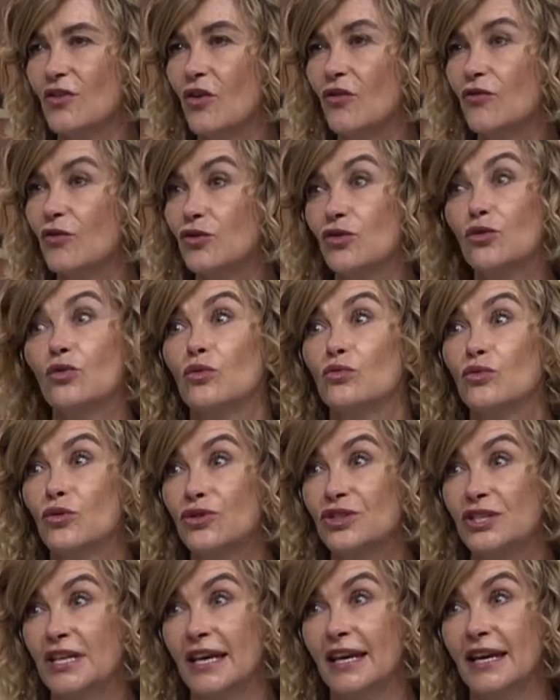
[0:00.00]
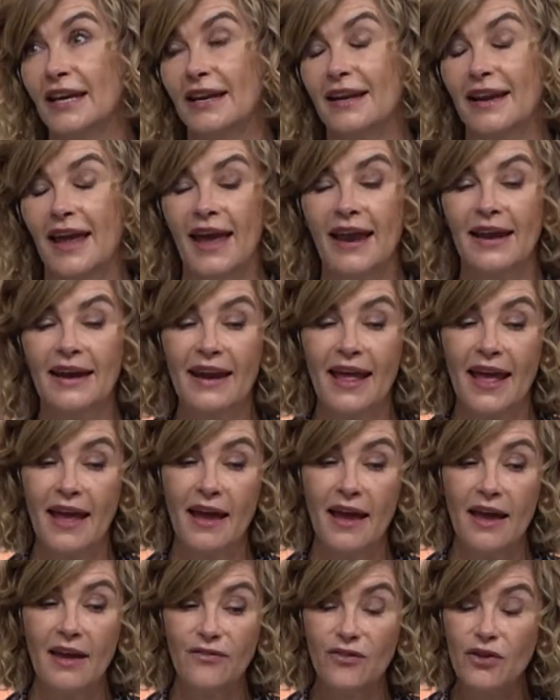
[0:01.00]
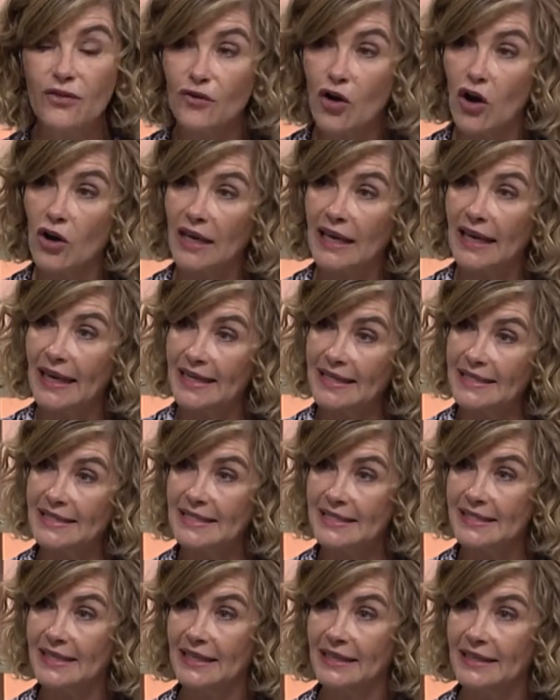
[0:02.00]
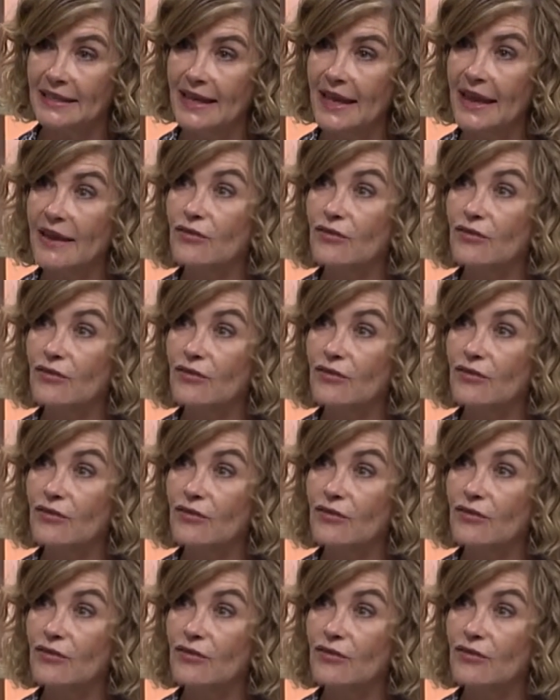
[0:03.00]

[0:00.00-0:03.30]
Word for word: of your routine, and it if you've got clean skin,